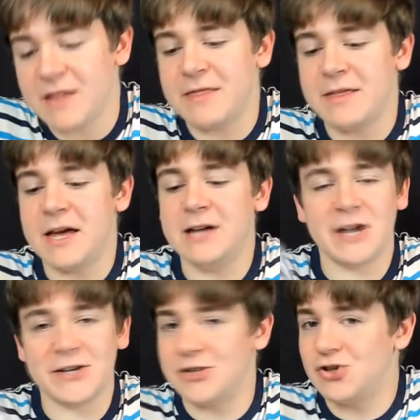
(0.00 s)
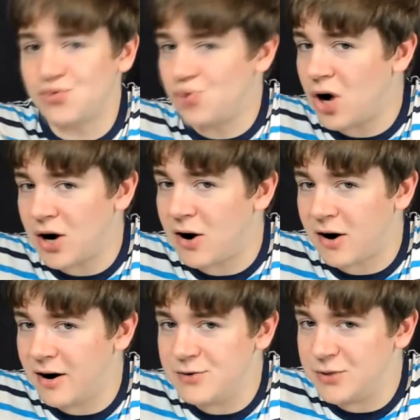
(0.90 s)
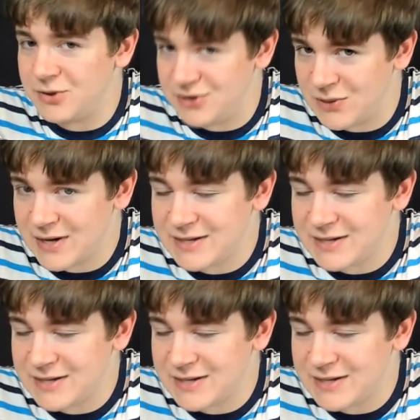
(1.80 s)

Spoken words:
and doesn't draw cards when you do it.